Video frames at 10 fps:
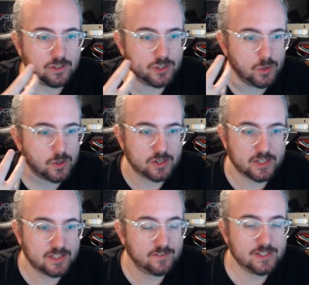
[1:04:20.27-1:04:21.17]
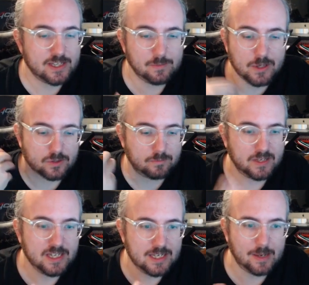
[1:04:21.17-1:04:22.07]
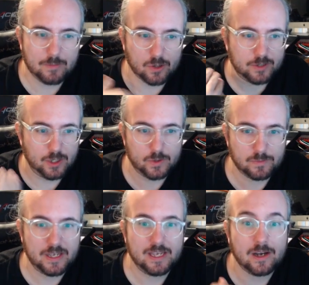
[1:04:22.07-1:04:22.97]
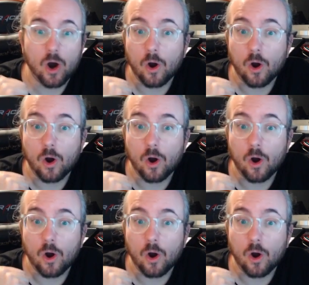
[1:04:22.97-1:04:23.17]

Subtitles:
the new connectivity beyond MIDI and beyond USB